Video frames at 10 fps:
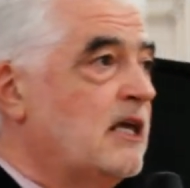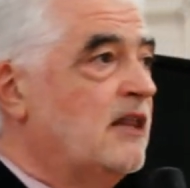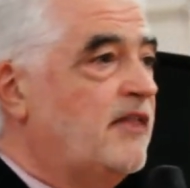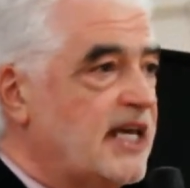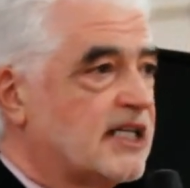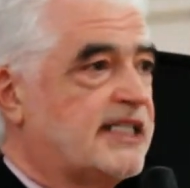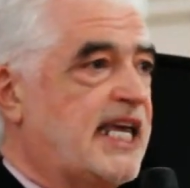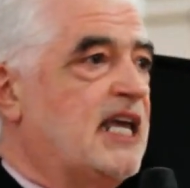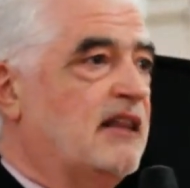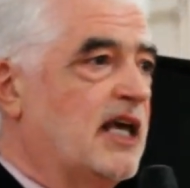they're
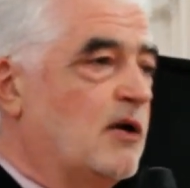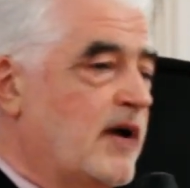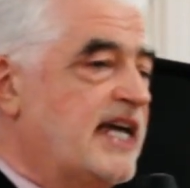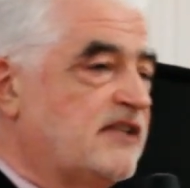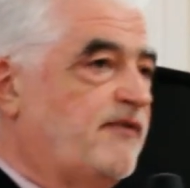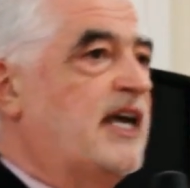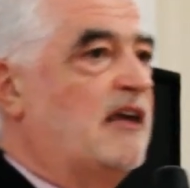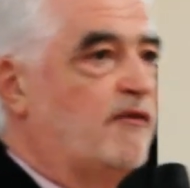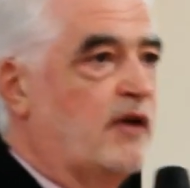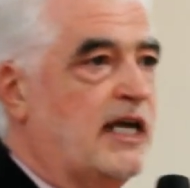saying that in West
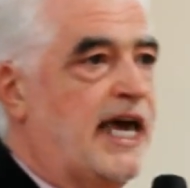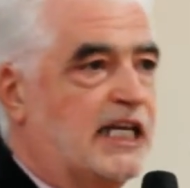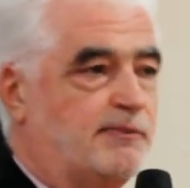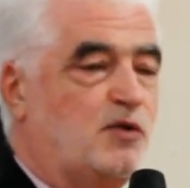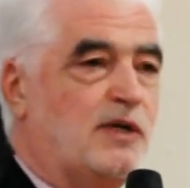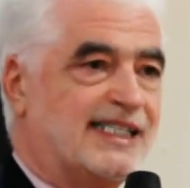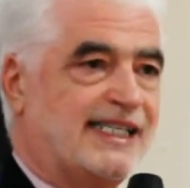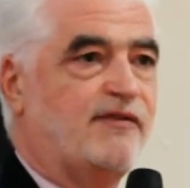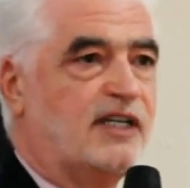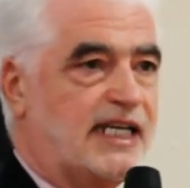Fife it's between
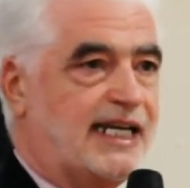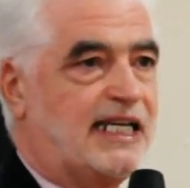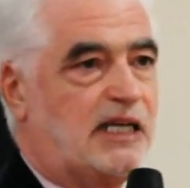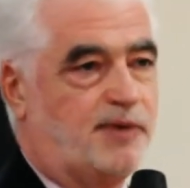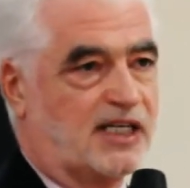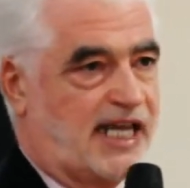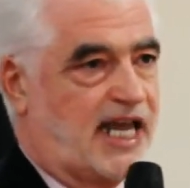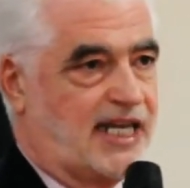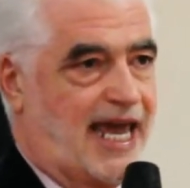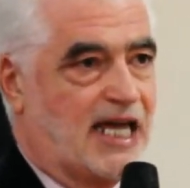70 and
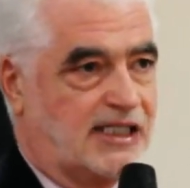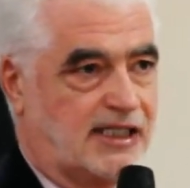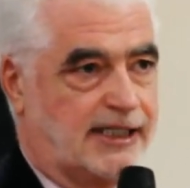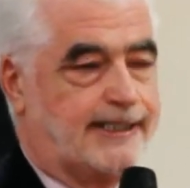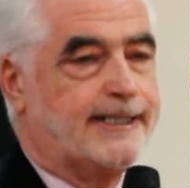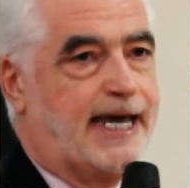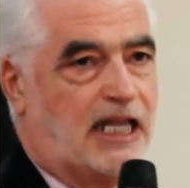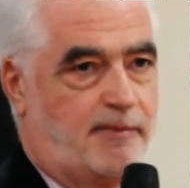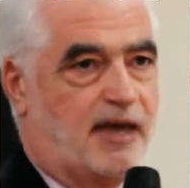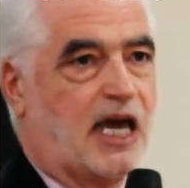80% yes
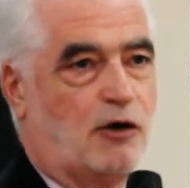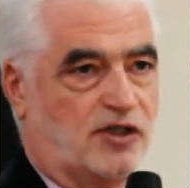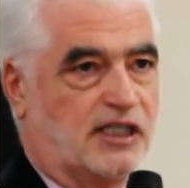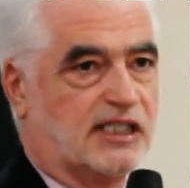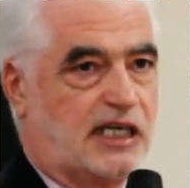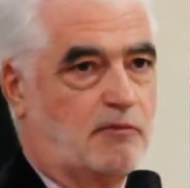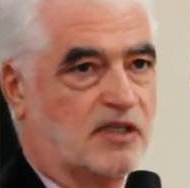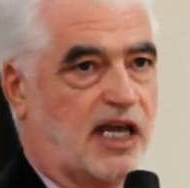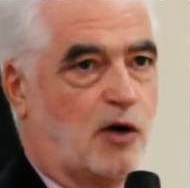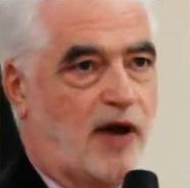in the big housing schemes
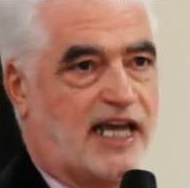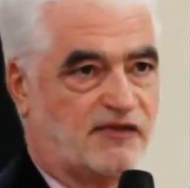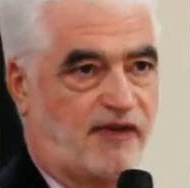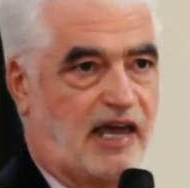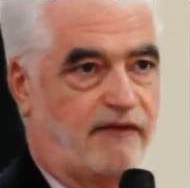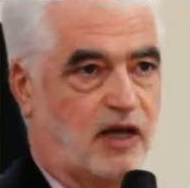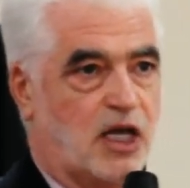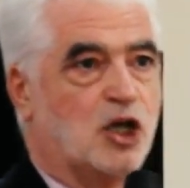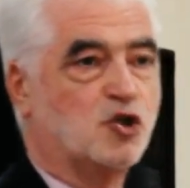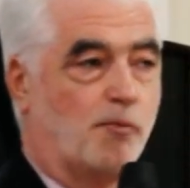in West Fife.
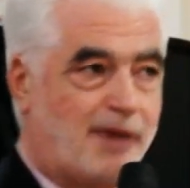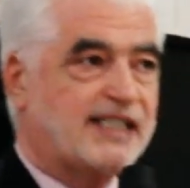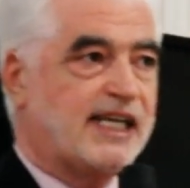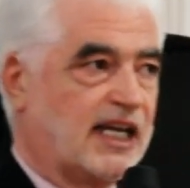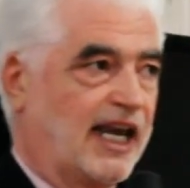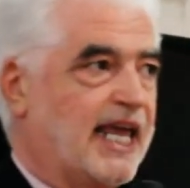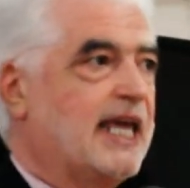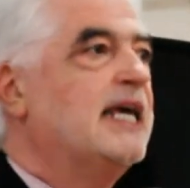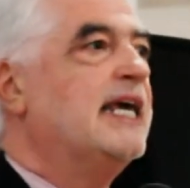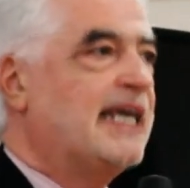So
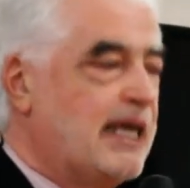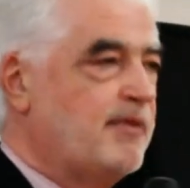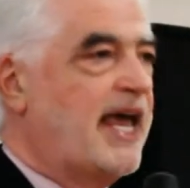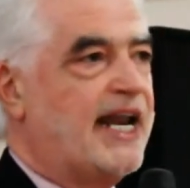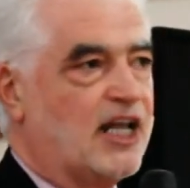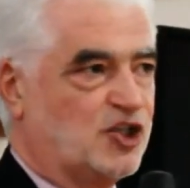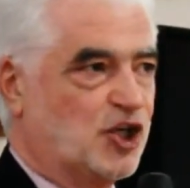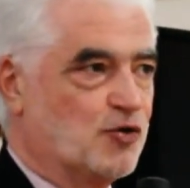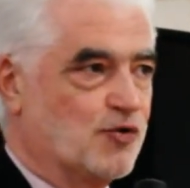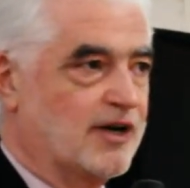basically, keep the energy
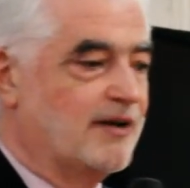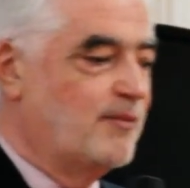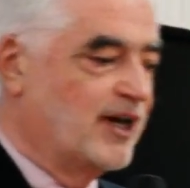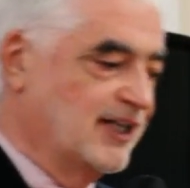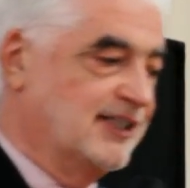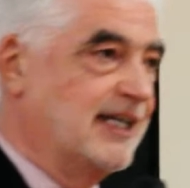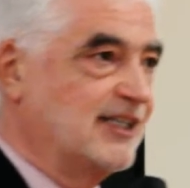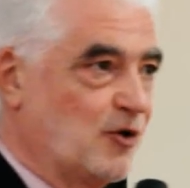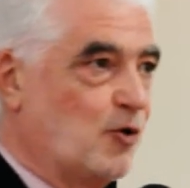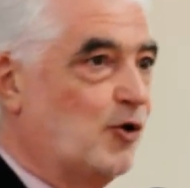going because
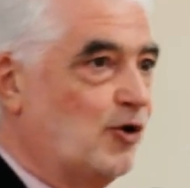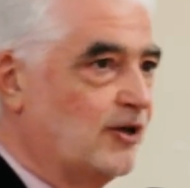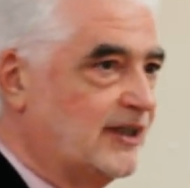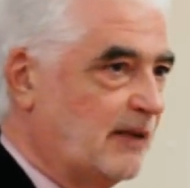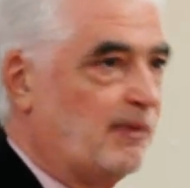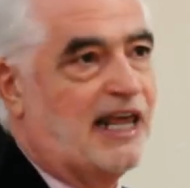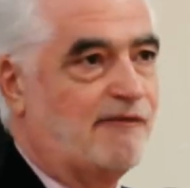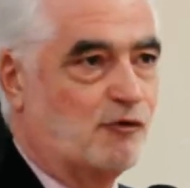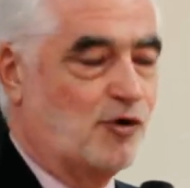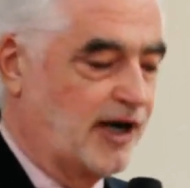it's all to play
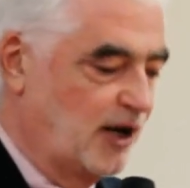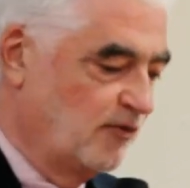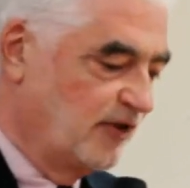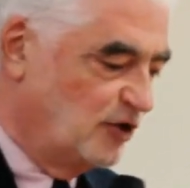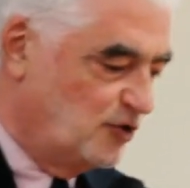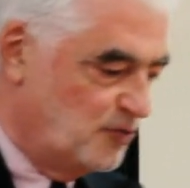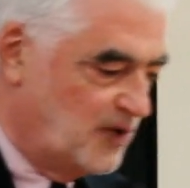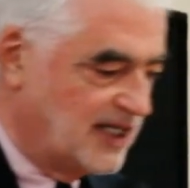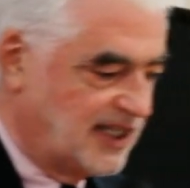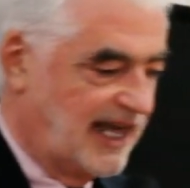for, and we've got 2
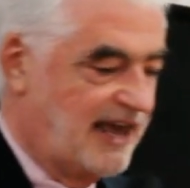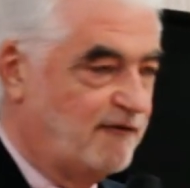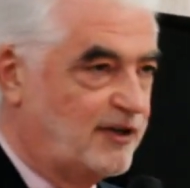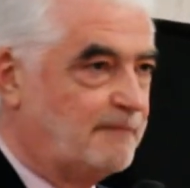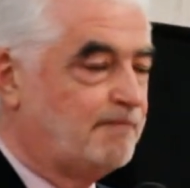weeks left.